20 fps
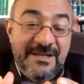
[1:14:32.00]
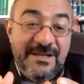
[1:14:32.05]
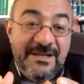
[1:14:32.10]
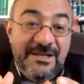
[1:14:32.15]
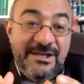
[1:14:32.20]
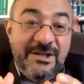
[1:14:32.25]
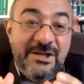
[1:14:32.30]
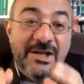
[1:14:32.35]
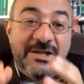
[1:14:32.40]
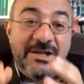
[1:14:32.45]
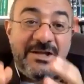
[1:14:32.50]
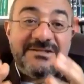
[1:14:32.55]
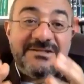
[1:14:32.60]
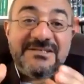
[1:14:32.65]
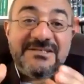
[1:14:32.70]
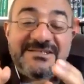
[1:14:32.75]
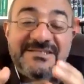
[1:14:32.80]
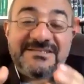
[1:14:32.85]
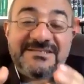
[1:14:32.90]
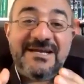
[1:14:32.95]
not
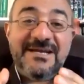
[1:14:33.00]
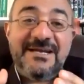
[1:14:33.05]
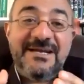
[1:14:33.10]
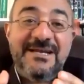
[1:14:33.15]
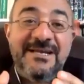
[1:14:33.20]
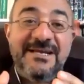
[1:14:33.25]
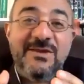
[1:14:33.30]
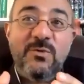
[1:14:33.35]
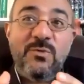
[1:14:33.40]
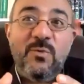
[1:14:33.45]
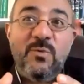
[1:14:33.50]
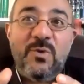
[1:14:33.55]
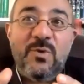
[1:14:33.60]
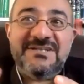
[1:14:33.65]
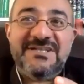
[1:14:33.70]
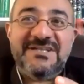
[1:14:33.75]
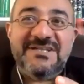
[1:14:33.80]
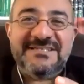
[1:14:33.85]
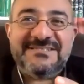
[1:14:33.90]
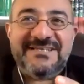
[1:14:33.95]
necessarily what
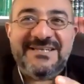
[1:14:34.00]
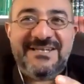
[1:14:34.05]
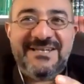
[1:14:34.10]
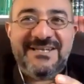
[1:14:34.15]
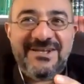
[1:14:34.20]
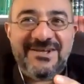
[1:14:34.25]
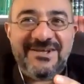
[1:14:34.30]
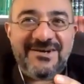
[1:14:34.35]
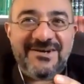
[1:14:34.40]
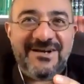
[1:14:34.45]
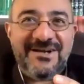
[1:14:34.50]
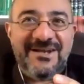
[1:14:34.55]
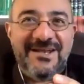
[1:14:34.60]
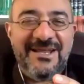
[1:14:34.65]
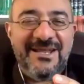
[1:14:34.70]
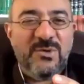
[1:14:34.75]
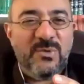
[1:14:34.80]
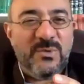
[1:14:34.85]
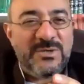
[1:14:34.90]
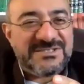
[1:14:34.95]
is clear
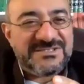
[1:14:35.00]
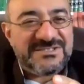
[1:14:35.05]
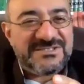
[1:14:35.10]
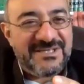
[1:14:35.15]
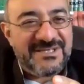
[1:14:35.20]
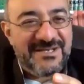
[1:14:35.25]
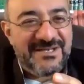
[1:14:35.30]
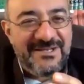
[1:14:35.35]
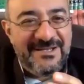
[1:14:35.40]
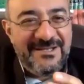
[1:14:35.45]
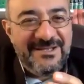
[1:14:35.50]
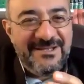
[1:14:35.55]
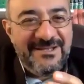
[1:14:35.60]
linguistically.